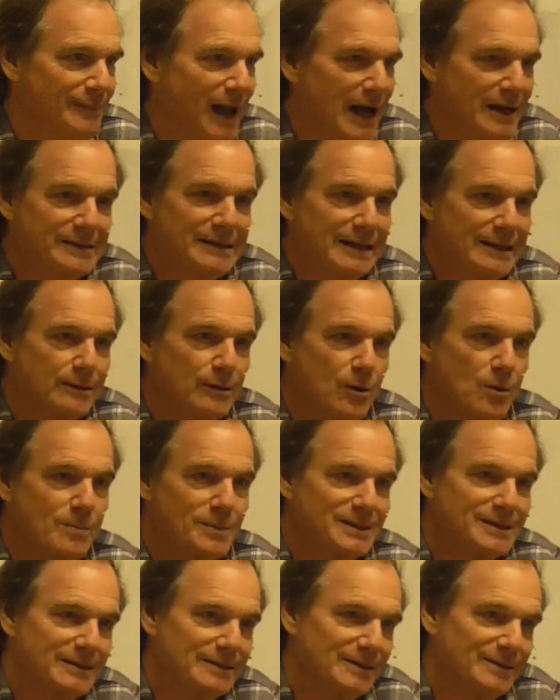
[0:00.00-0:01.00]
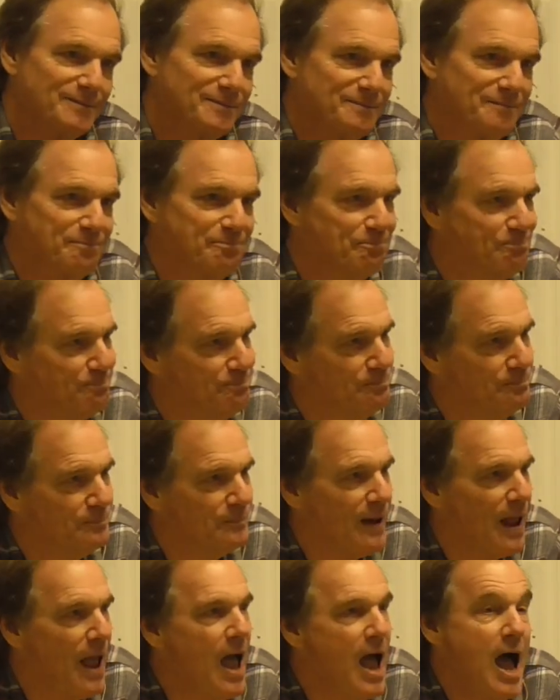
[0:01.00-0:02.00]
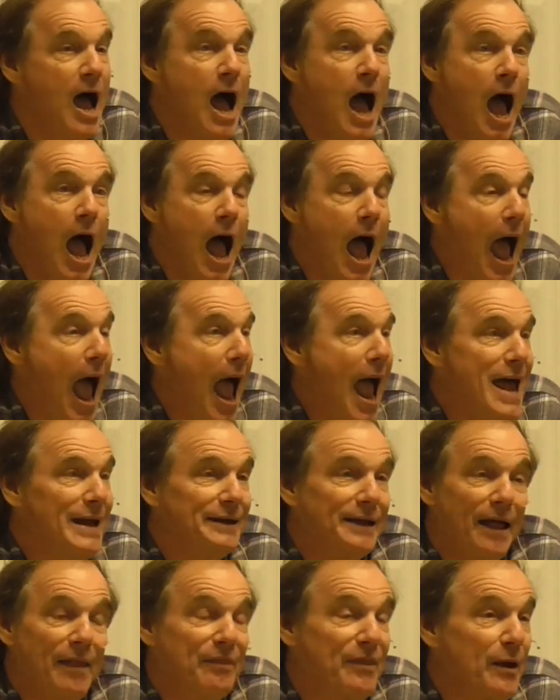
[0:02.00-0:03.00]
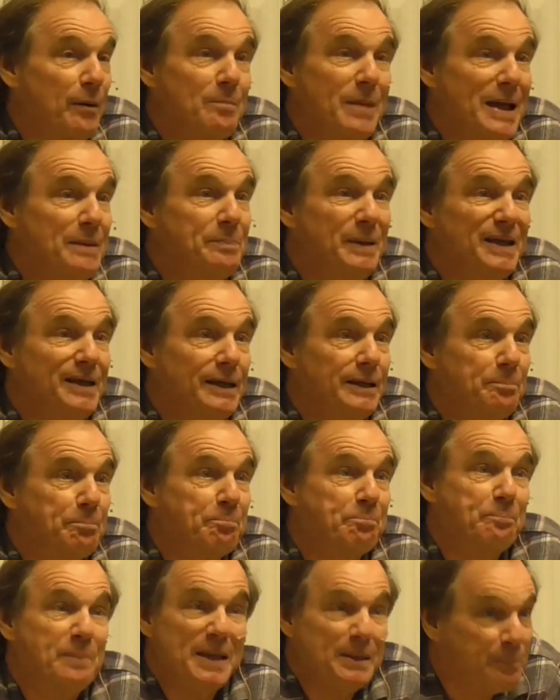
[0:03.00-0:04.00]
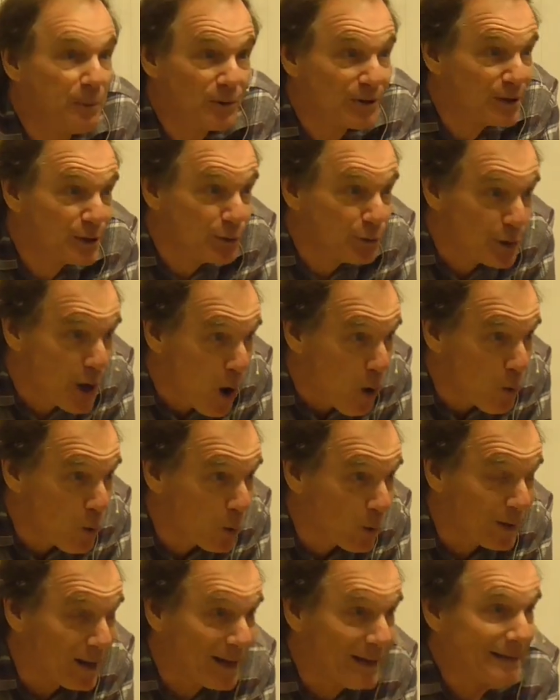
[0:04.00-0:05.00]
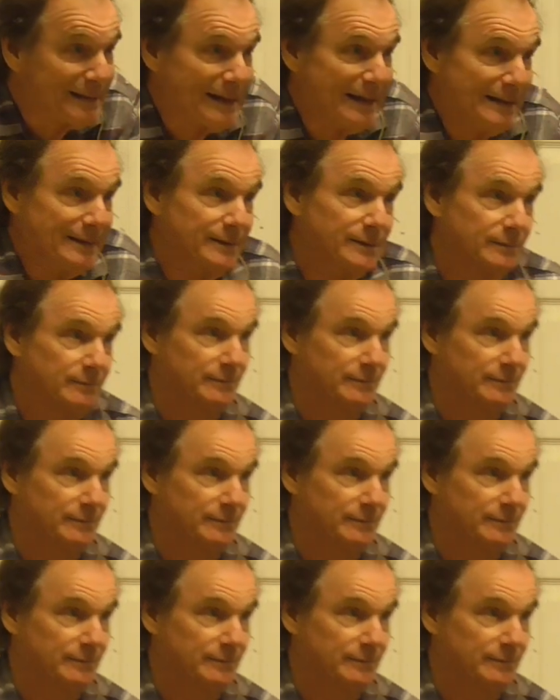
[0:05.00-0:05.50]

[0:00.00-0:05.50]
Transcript: I did it all myself. And there may be people that you know who are like that.